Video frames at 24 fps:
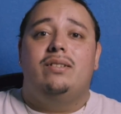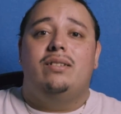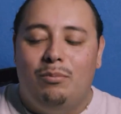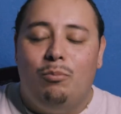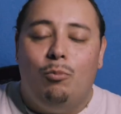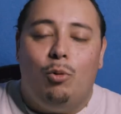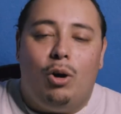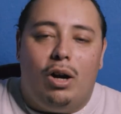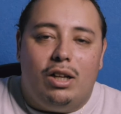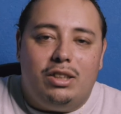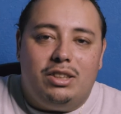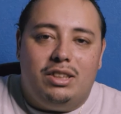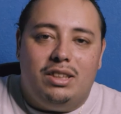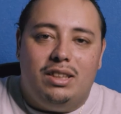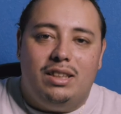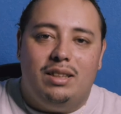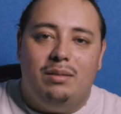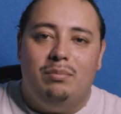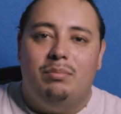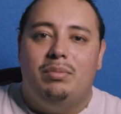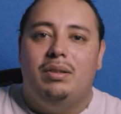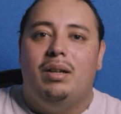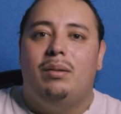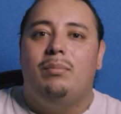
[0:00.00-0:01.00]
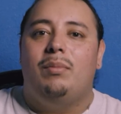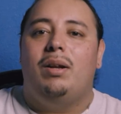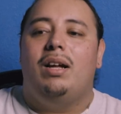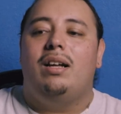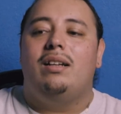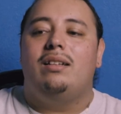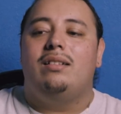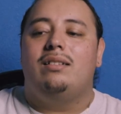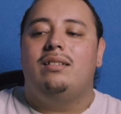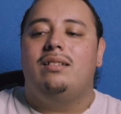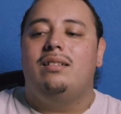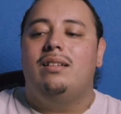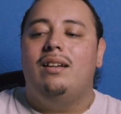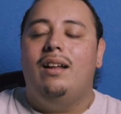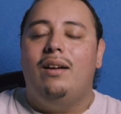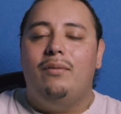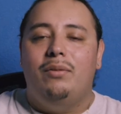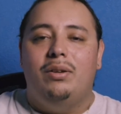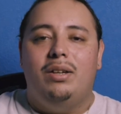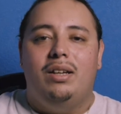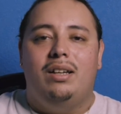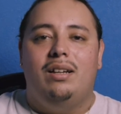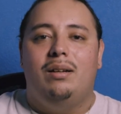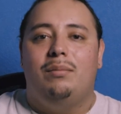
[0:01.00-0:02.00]
I'm watching it, but I'm not
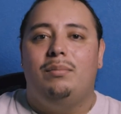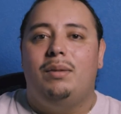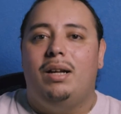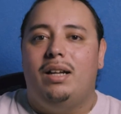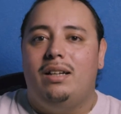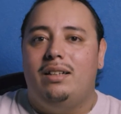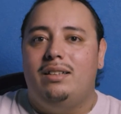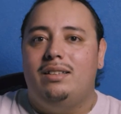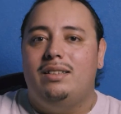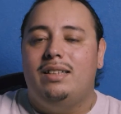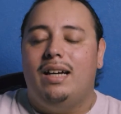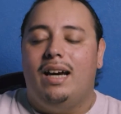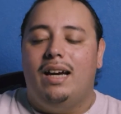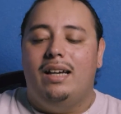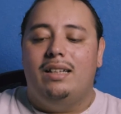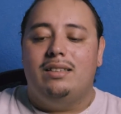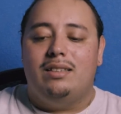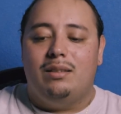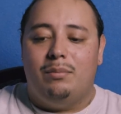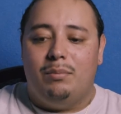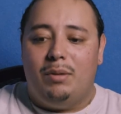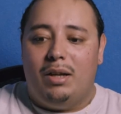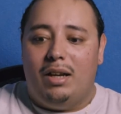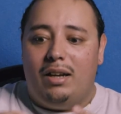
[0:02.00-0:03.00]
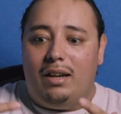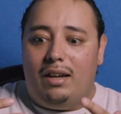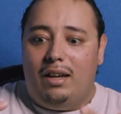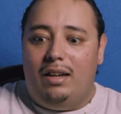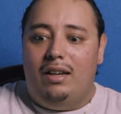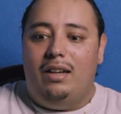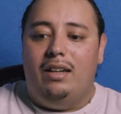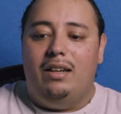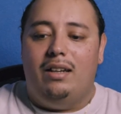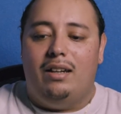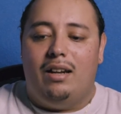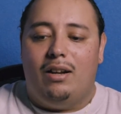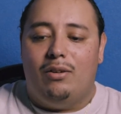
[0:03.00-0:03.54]
loving it. I'm not enticed. I'm not in it.